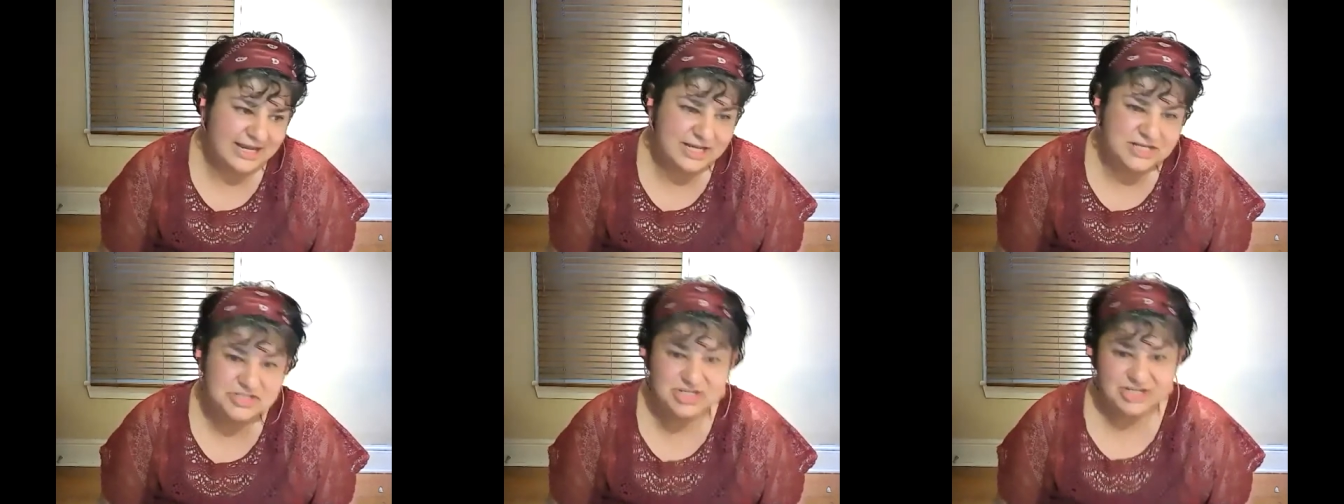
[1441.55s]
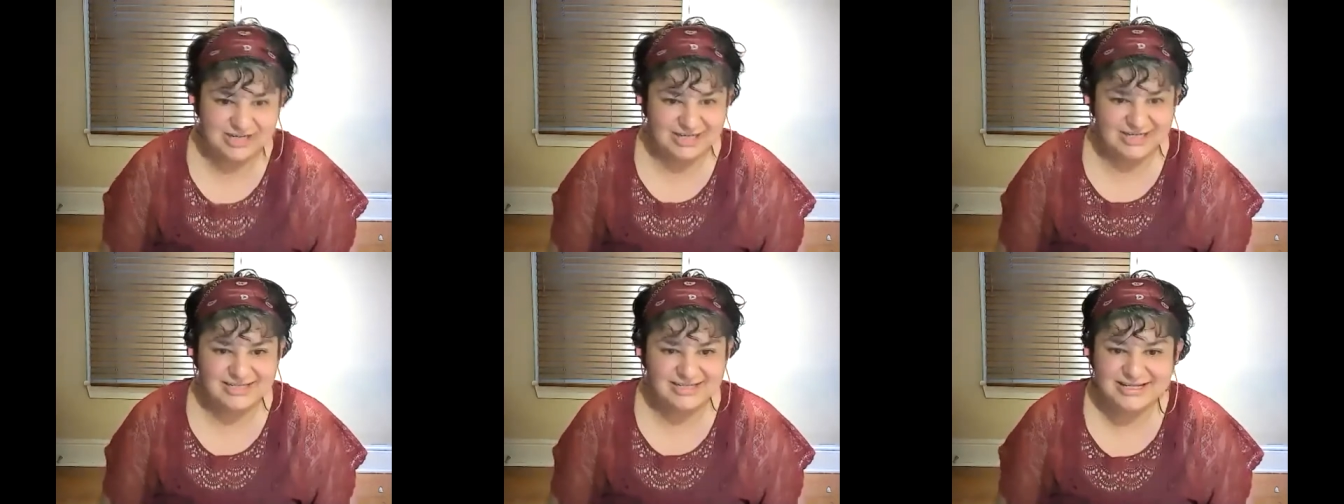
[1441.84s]

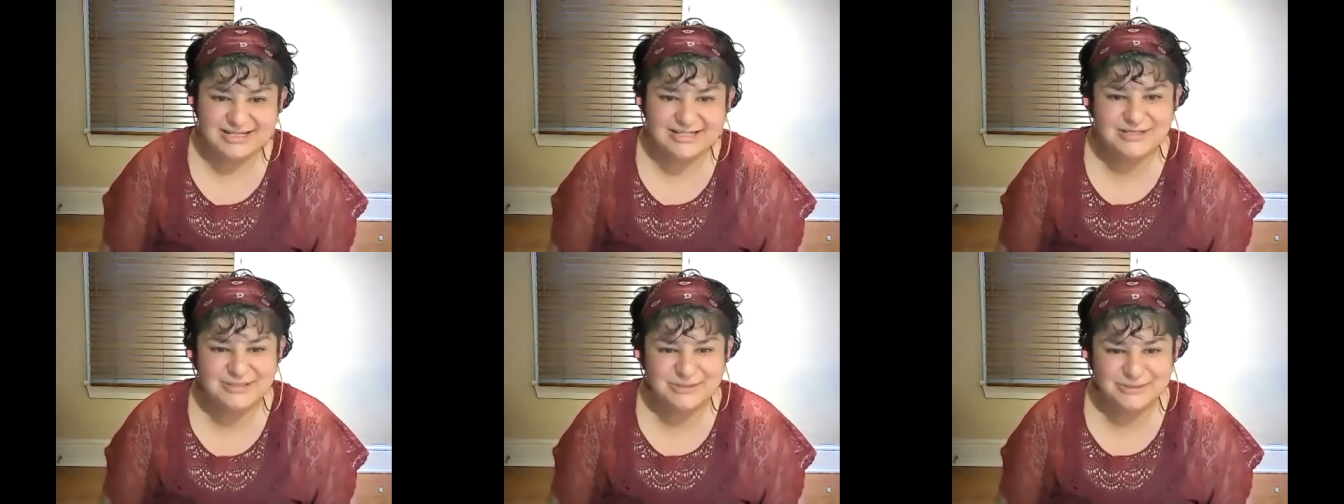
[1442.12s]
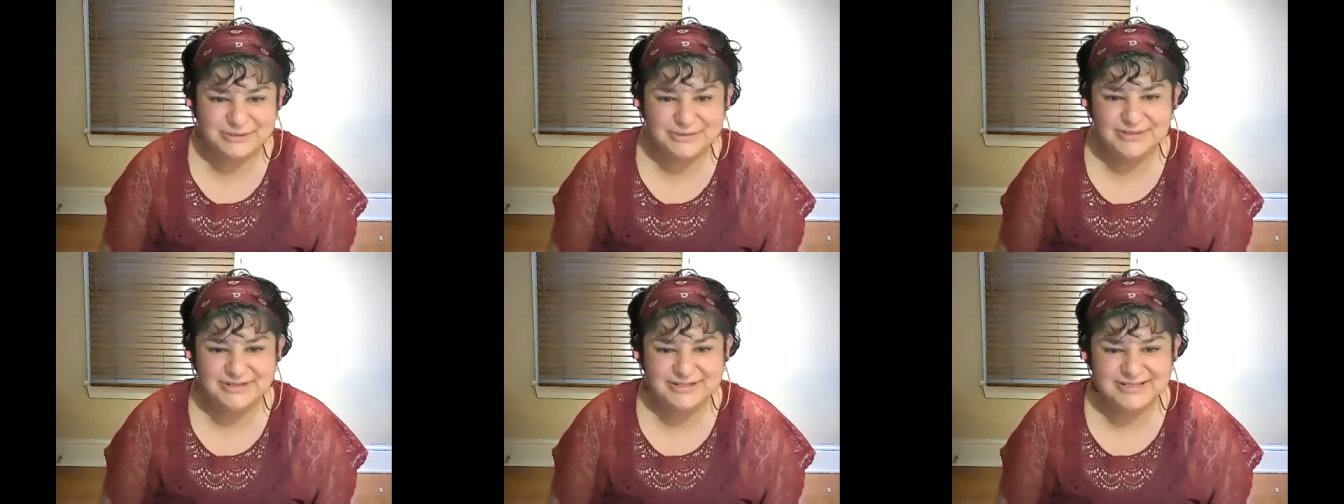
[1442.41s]
genetic
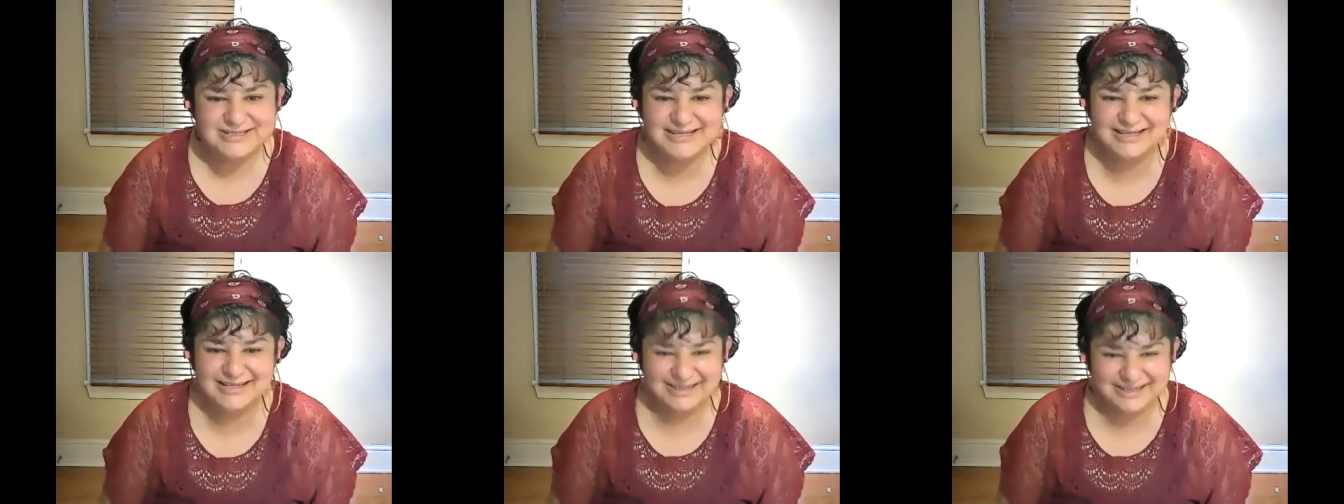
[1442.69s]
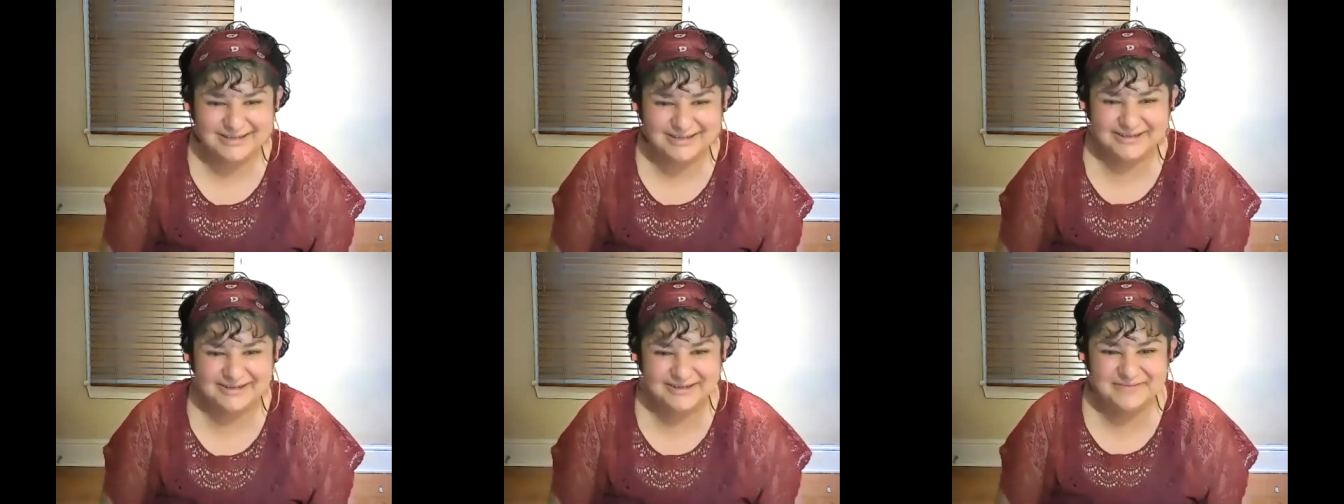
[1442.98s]
tools
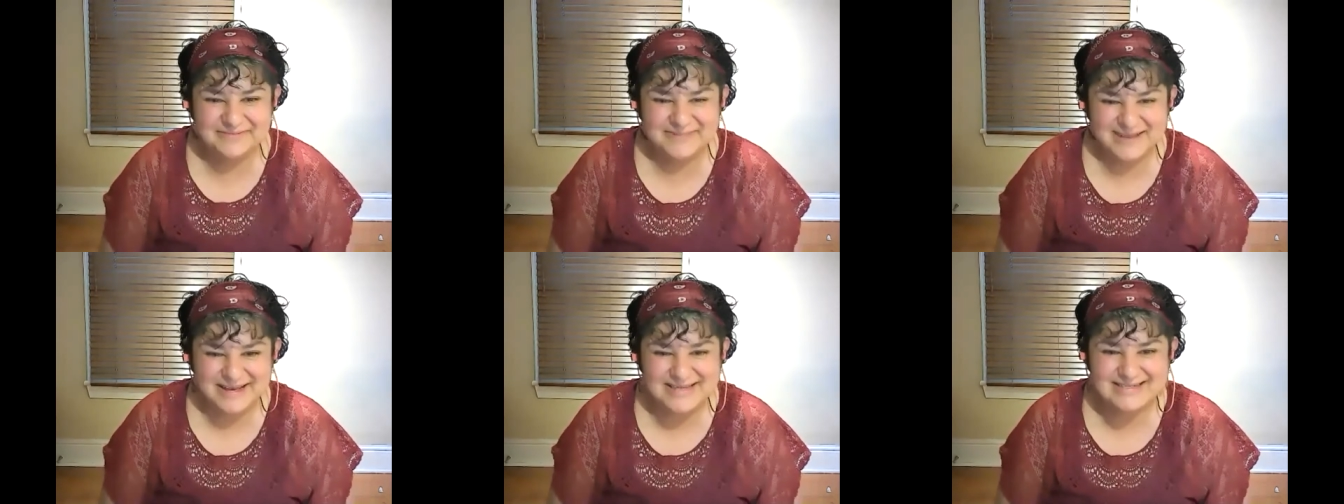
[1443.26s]
on my